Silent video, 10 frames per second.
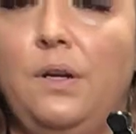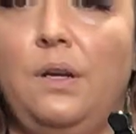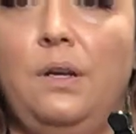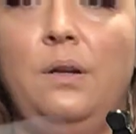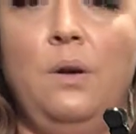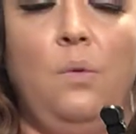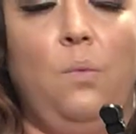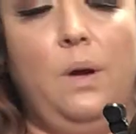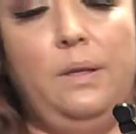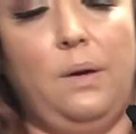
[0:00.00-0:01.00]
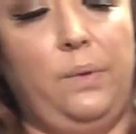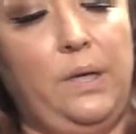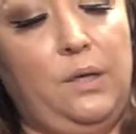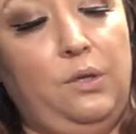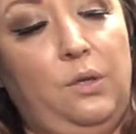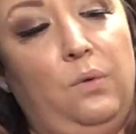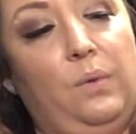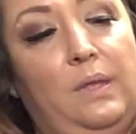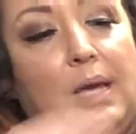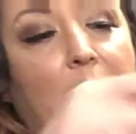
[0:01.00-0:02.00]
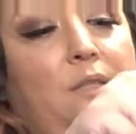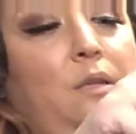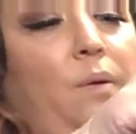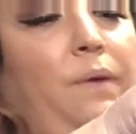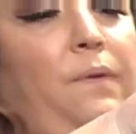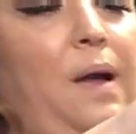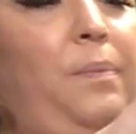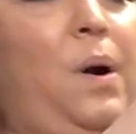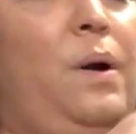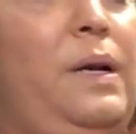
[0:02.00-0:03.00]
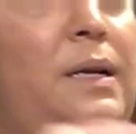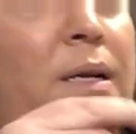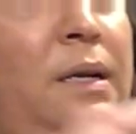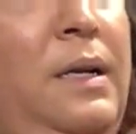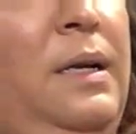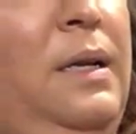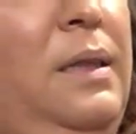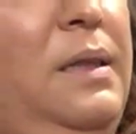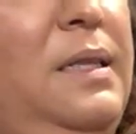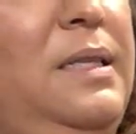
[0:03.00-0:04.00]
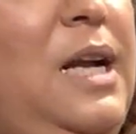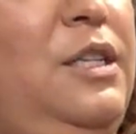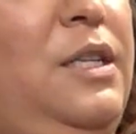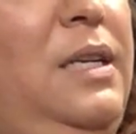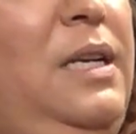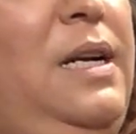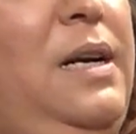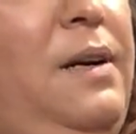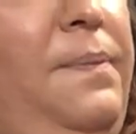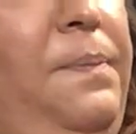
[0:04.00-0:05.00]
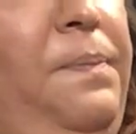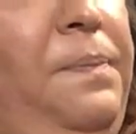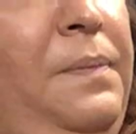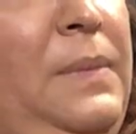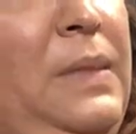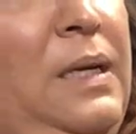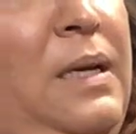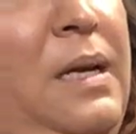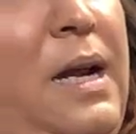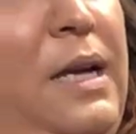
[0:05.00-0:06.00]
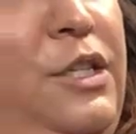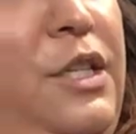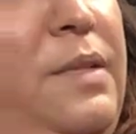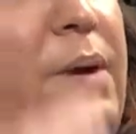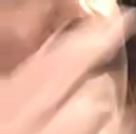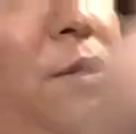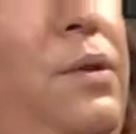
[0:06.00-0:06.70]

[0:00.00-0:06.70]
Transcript: a good one that we can do with that. So if I parted this section here, and she's about